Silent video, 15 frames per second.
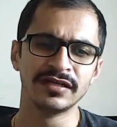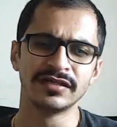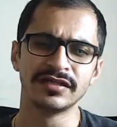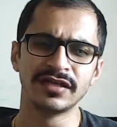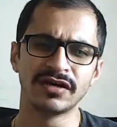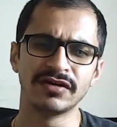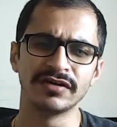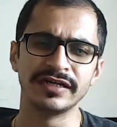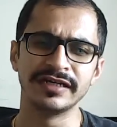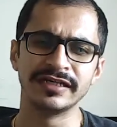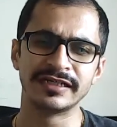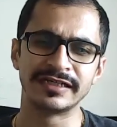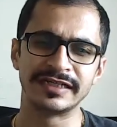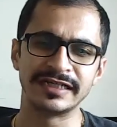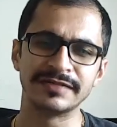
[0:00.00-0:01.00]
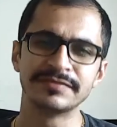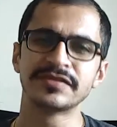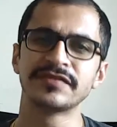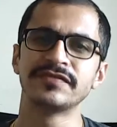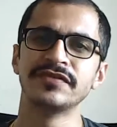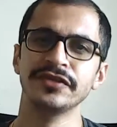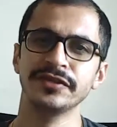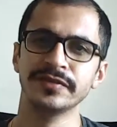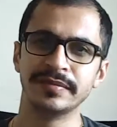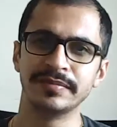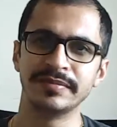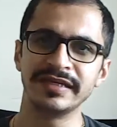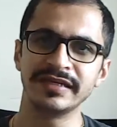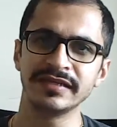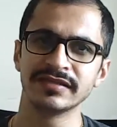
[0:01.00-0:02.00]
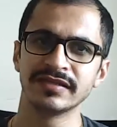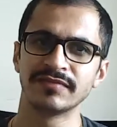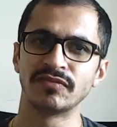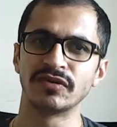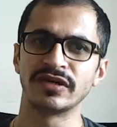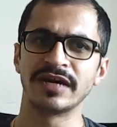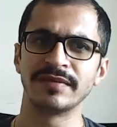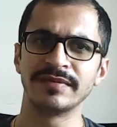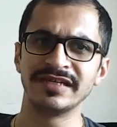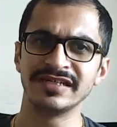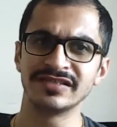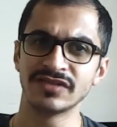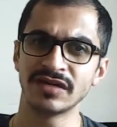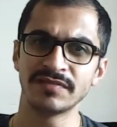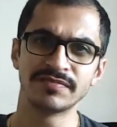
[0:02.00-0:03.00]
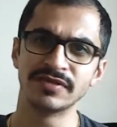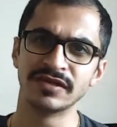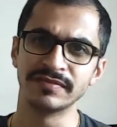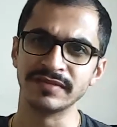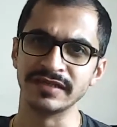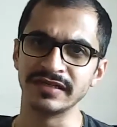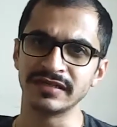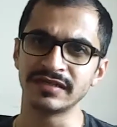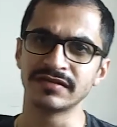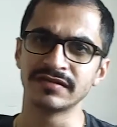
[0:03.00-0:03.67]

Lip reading: Now, in the terms of the human being, the programming is not permanent,